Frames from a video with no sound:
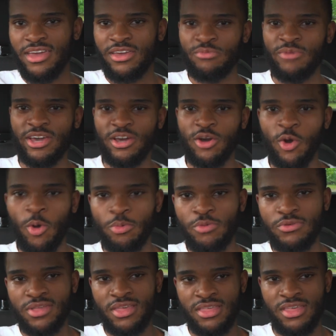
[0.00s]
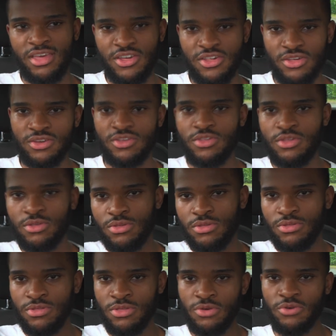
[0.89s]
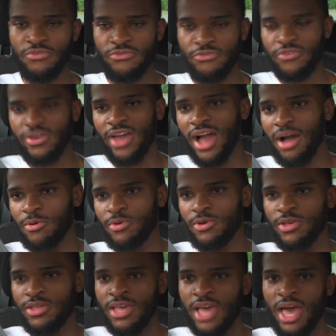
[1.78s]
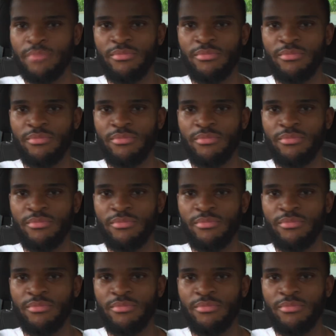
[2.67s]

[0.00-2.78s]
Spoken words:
You make a couple of decisions, 2-3 hours,